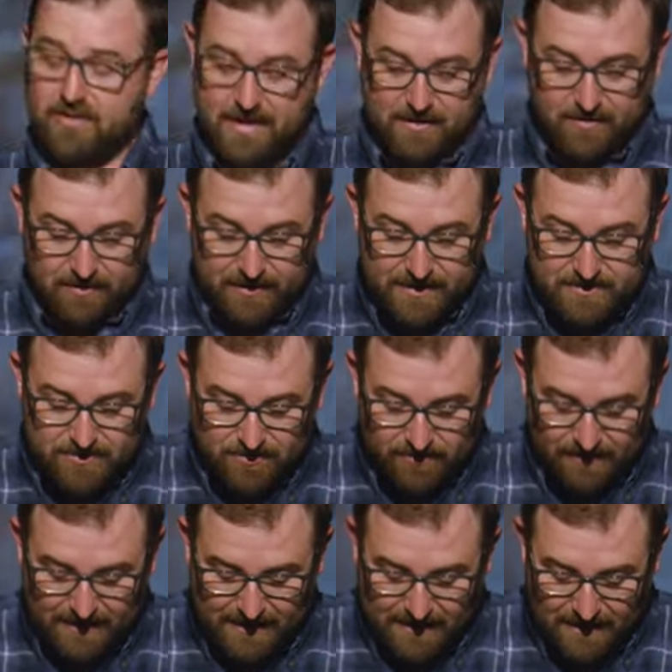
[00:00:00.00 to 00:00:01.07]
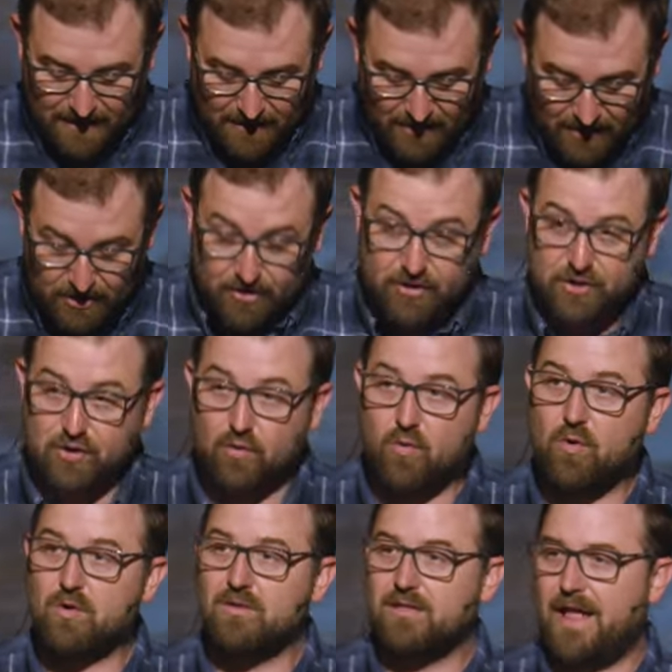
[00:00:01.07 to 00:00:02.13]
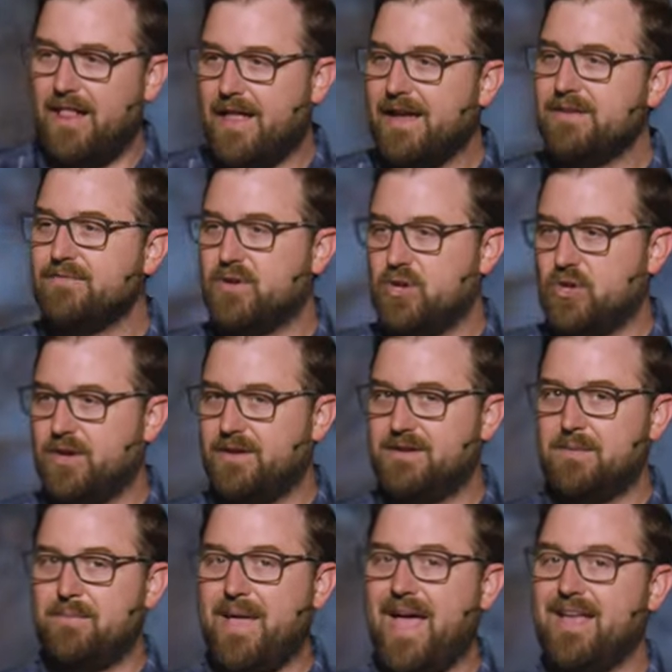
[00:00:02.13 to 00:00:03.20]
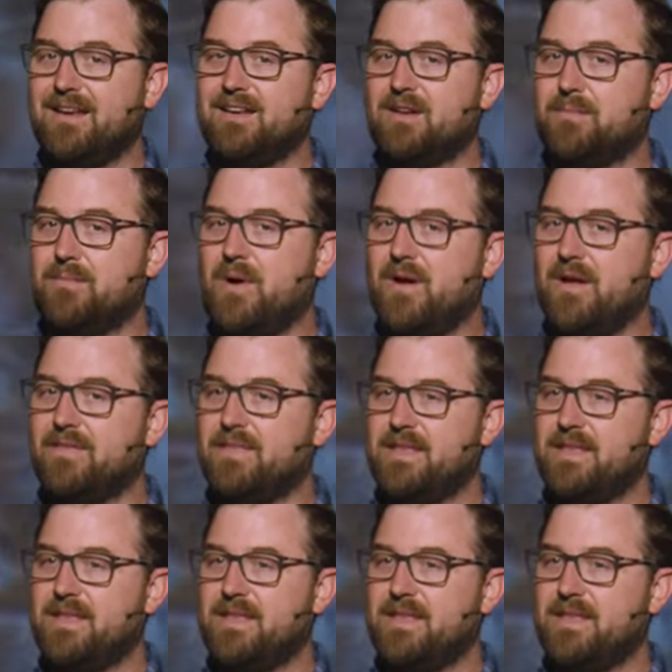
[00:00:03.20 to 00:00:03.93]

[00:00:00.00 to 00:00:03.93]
It literally your livelihood depended upon